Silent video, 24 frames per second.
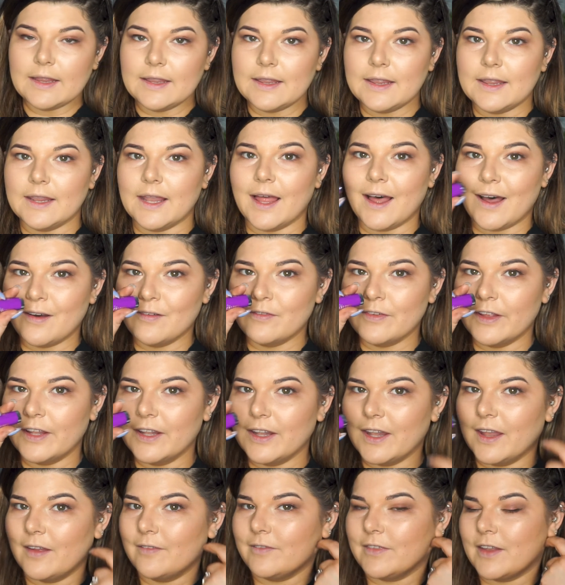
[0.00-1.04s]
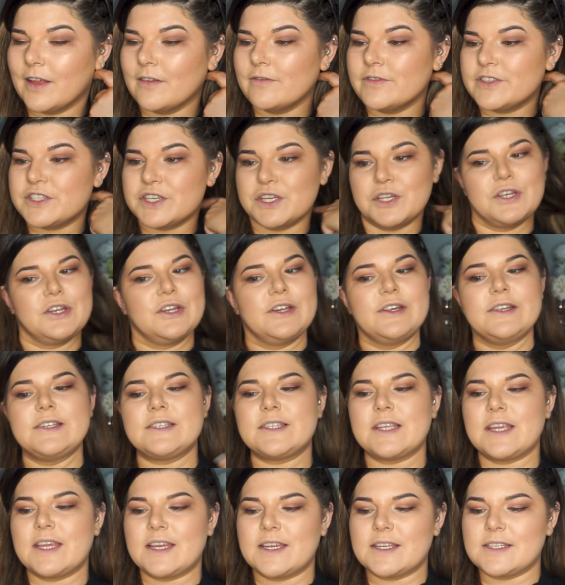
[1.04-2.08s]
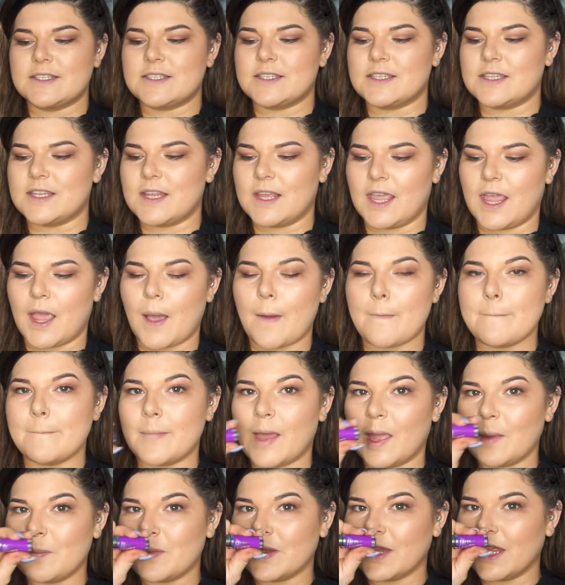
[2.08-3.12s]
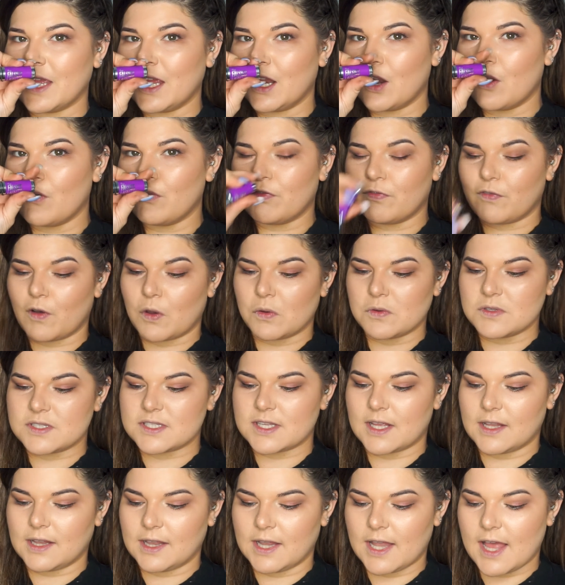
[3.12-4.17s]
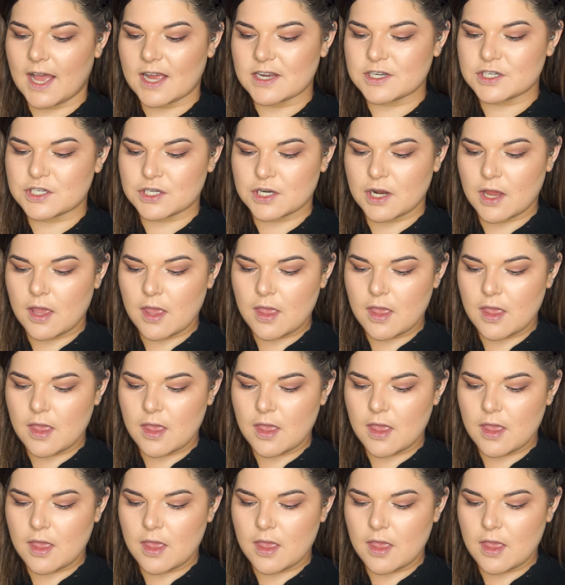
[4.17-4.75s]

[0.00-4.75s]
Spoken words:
love to use is the Maybelline False Lash